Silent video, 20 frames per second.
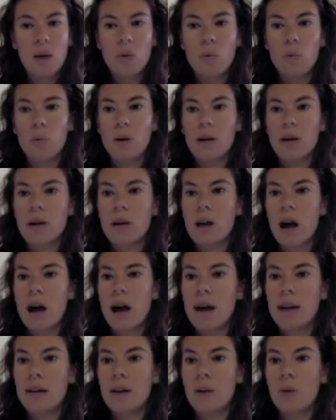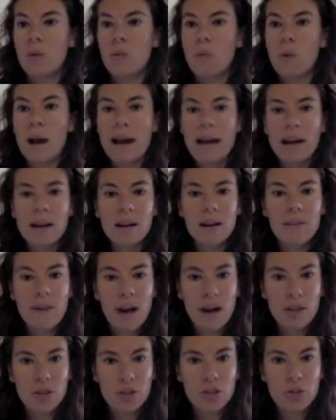We're not aware of
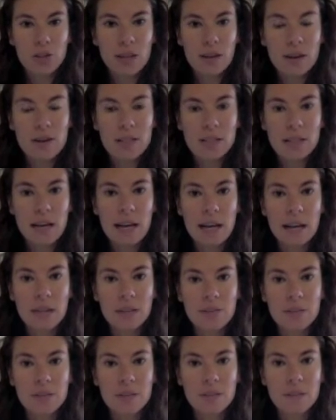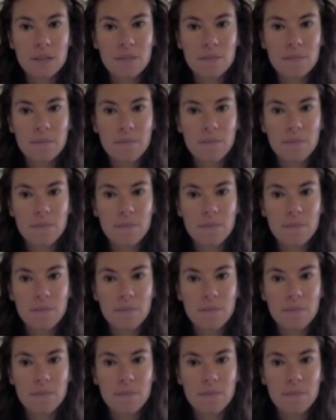how to treat ourselves.